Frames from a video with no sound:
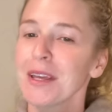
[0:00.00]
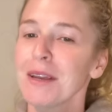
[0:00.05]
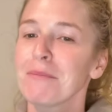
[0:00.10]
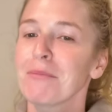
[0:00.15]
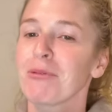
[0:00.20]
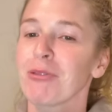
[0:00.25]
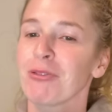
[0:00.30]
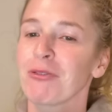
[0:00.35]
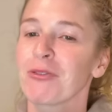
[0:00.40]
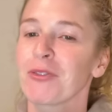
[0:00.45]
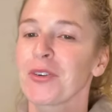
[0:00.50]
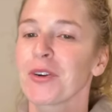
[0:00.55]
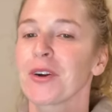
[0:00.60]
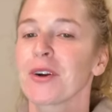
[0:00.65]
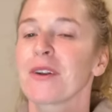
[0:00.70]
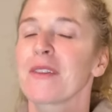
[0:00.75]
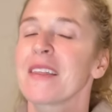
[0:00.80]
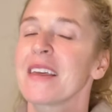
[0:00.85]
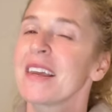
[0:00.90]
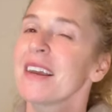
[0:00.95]

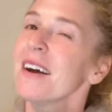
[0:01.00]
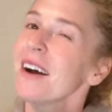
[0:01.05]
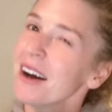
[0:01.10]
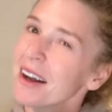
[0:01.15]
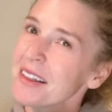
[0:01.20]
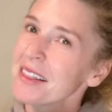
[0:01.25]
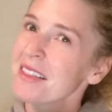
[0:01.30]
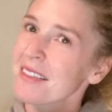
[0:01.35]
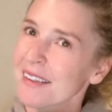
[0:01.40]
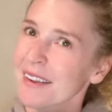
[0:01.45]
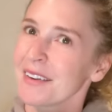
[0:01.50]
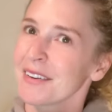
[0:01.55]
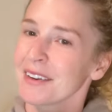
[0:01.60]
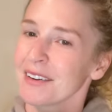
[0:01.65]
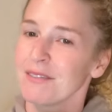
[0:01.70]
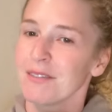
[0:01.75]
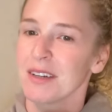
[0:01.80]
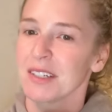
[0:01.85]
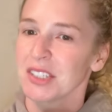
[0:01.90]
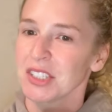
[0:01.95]
prefer the unscented
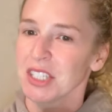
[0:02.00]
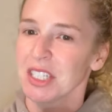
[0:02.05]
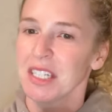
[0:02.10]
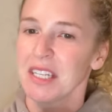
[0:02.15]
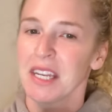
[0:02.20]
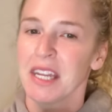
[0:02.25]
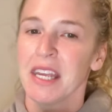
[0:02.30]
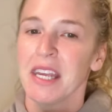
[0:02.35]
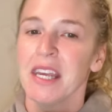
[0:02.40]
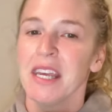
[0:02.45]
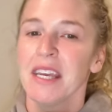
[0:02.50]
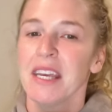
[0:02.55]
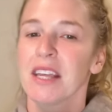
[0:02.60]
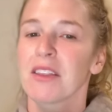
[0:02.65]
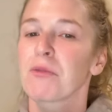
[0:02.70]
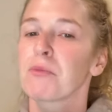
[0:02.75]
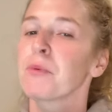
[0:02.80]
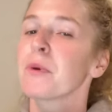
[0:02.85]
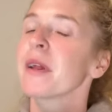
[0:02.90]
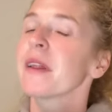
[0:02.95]
version.
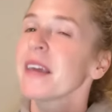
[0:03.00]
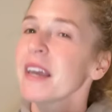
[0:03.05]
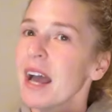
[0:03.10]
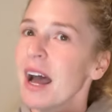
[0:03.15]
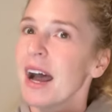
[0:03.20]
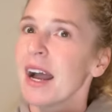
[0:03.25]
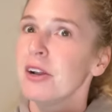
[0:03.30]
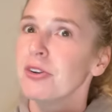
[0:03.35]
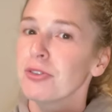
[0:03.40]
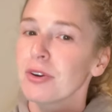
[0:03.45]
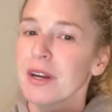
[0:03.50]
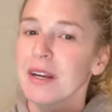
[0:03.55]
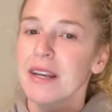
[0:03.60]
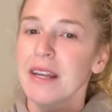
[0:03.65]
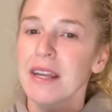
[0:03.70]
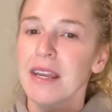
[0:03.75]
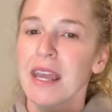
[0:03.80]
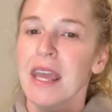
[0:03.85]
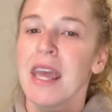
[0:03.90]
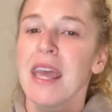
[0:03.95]
It's really
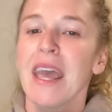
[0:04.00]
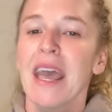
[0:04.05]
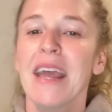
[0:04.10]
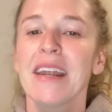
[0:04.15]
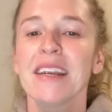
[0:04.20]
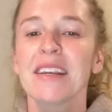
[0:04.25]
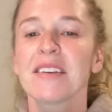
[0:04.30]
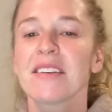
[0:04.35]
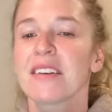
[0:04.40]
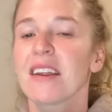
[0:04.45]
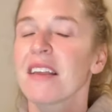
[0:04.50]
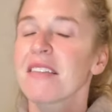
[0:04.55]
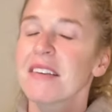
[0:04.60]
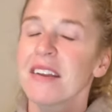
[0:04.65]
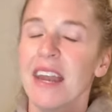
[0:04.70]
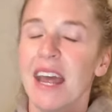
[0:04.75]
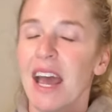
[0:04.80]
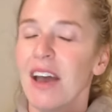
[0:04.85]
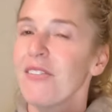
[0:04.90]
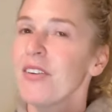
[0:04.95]
hydrating and it doesn't
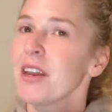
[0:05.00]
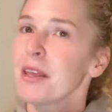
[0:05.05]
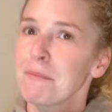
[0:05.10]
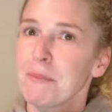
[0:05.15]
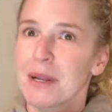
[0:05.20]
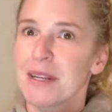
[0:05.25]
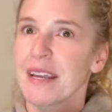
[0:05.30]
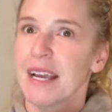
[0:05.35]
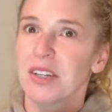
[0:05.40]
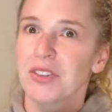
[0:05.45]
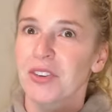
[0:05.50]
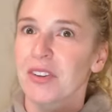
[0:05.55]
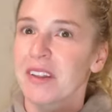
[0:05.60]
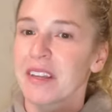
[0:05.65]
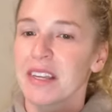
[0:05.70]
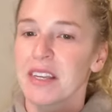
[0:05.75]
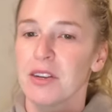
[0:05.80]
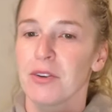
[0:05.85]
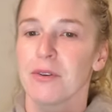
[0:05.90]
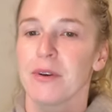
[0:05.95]
have any
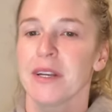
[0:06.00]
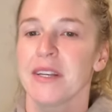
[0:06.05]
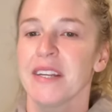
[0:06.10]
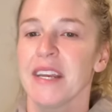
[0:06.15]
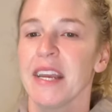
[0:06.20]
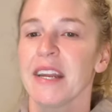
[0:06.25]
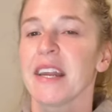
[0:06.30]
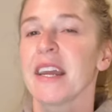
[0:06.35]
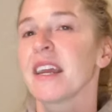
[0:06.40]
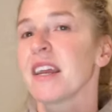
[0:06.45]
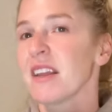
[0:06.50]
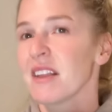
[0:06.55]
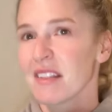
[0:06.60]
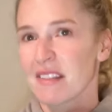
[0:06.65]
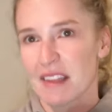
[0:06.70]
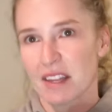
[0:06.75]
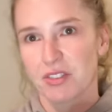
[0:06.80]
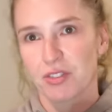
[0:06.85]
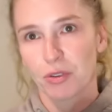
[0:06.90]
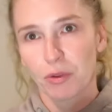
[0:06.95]
potentially irritating
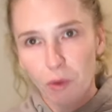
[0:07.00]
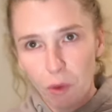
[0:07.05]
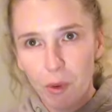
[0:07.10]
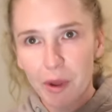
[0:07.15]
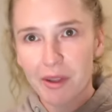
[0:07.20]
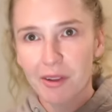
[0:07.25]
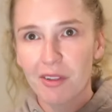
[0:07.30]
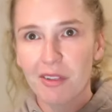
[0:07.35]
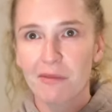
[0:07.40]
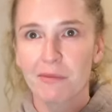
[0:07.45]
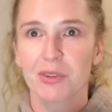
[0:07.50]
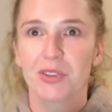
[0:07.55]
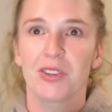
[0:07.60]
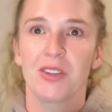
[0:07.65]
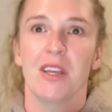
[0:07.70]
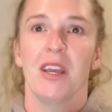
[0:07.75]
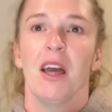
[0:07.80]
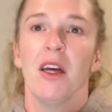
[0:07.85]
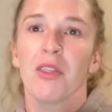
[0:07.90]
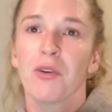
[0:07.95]
essential oils, which
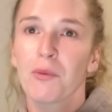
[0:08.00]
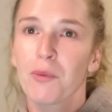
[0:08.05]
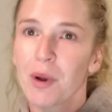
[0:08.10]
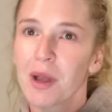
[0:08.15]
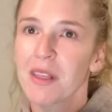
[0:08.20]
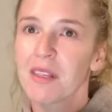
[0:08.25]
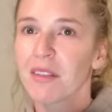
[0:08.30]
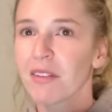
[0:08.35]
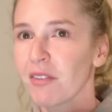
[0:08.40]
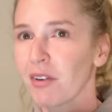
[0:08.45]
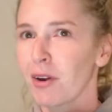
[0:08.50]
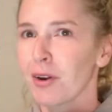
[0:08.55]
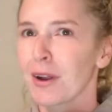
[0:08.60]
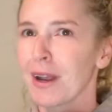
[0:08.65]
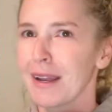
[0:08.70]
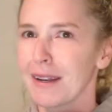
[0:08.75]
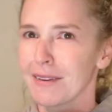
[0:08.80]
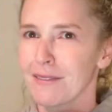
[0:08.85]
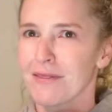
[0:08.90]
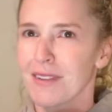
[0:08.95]
the other ones are
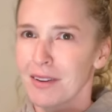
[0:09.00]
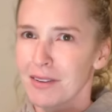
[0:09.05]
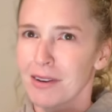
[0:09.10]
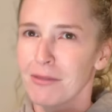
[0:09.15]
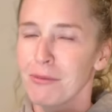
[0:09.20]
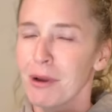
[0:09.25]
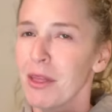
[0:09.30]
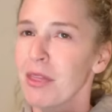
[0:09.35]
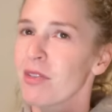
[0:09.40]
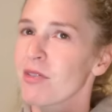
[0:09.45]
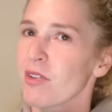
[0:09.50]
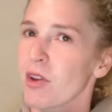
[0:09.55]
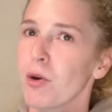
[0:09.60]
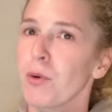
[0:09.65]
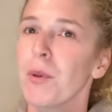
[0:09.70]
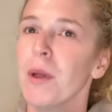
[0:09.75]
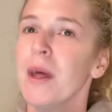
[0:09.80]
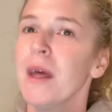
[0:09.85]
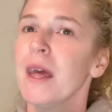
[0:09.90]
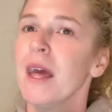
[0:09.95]
kind of scented with. So
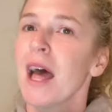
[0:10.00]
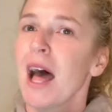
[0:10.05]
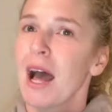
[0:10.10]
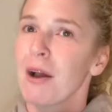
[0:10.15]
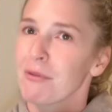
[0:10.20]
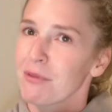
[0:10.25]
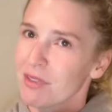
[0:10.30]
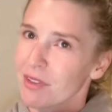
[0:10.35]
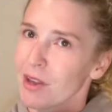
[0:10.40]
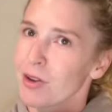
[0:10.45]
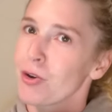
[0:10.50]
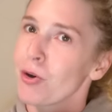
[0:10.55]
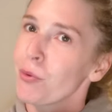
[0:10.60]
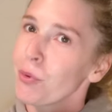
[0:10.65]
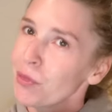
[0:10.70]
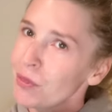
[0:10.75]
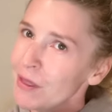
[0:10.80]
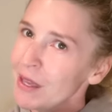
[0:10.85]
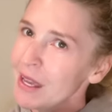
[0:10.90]
I would say go with the